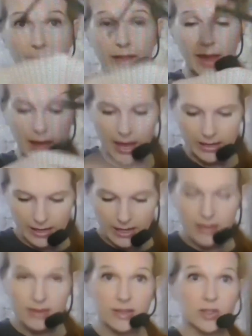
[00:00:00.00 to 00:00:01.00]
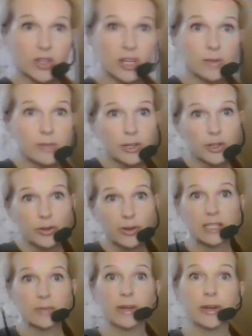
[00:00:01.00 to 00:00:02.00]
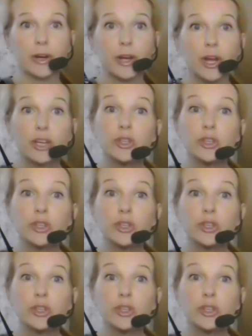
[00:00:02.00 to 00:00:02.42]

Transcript: of the head. This is going to be your transmitter.